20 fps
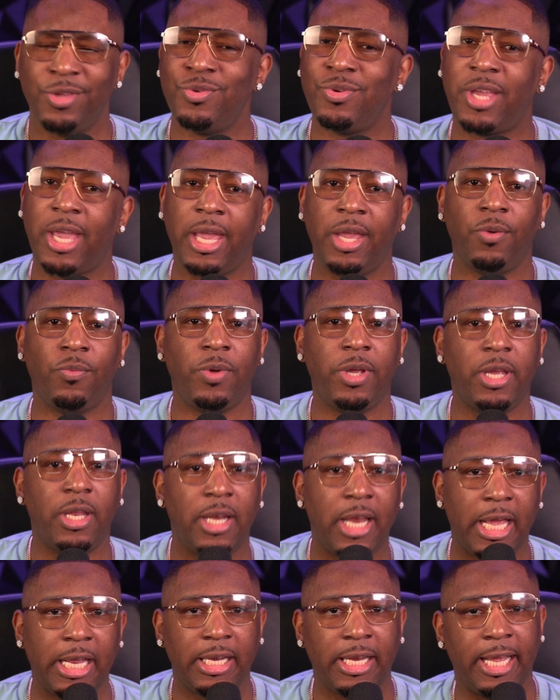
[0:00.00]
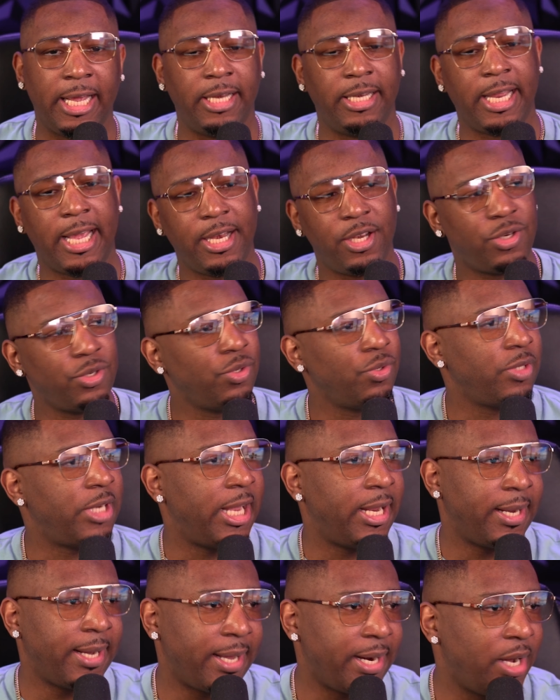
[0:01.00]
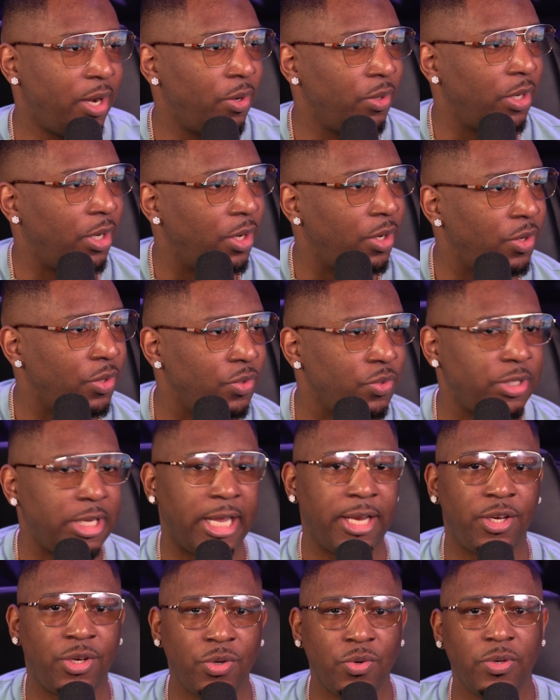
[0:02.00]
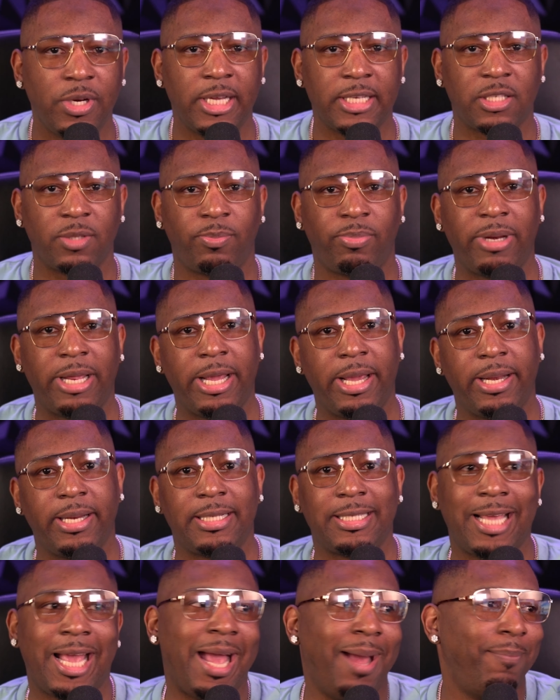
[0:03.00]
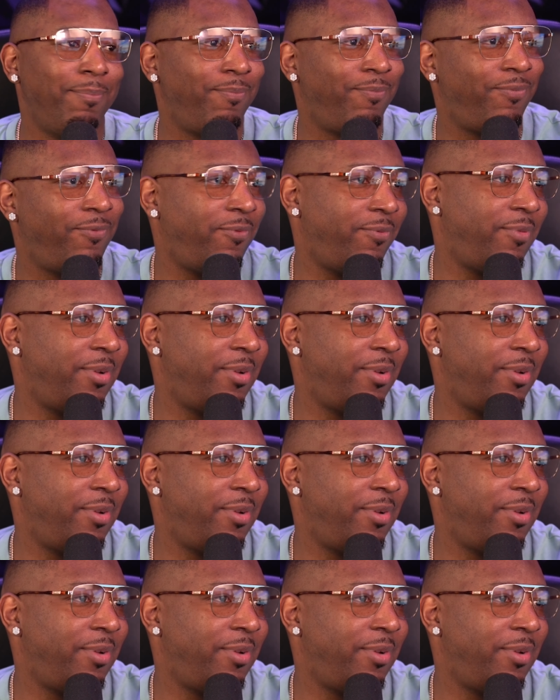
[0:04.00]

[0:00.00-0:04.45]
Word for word: You can't win like that. That dude that got all the hoes, that dude that's a player, the top